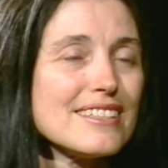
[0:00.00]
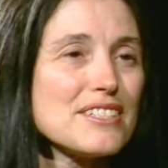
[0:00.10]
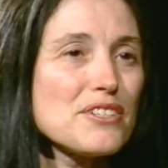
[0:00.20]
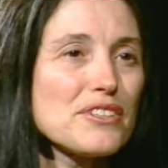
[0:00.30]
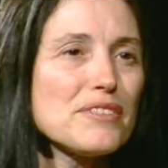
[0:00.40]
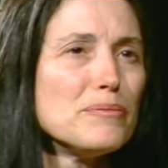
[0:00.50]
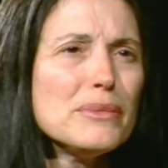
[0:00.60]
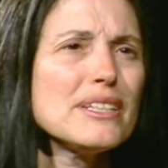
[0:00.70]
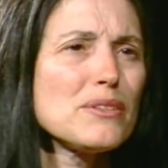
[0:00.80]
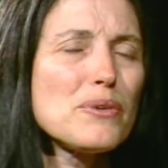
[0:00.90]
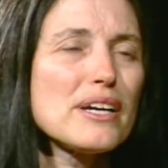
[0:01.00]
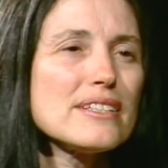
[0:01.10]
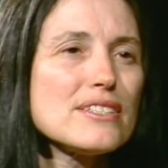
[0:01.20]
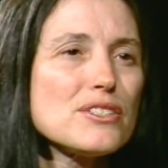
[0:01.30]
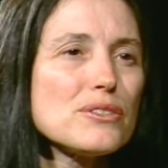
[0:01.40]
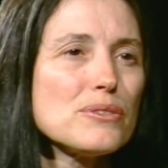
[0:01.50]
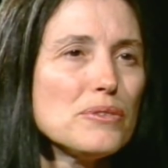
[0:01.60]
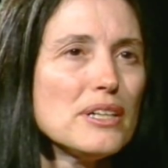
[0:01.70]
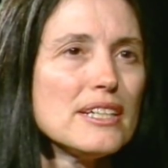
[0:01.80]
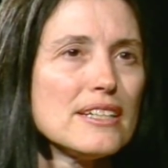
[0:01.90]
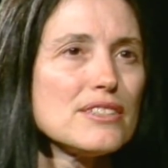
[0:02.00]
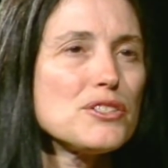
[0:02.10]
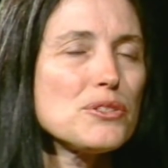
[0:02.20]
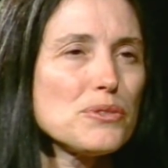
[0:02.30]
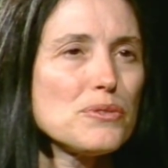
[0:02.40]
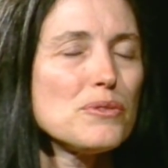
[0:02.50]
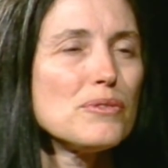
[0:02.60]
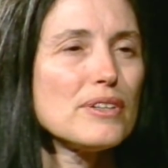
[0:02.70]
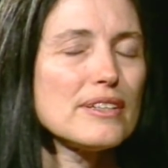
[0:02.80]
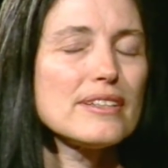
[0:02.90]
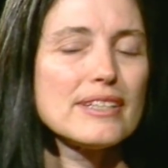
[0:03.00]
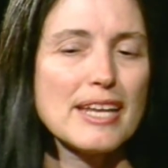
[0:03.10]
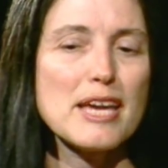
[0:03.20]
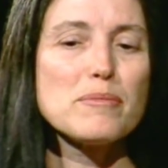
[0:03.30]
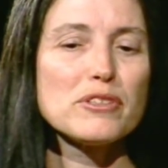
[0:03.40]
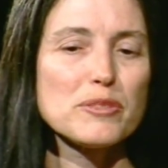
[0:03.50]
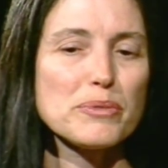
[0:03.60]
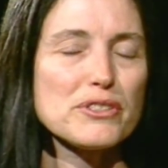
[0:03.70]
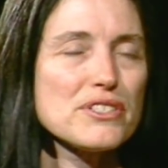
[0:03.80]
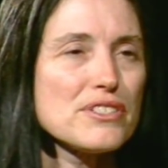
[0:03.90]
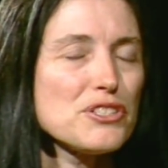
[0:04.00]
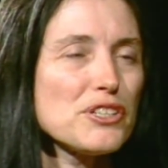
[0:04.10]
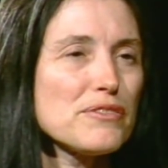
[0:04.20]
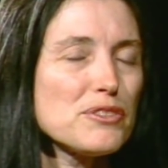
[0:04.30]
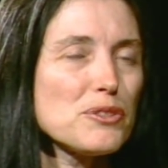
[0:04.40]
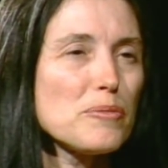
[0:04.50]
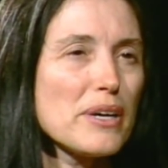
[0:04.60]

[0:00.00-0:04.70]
So there are many ways to enable the person to shift to a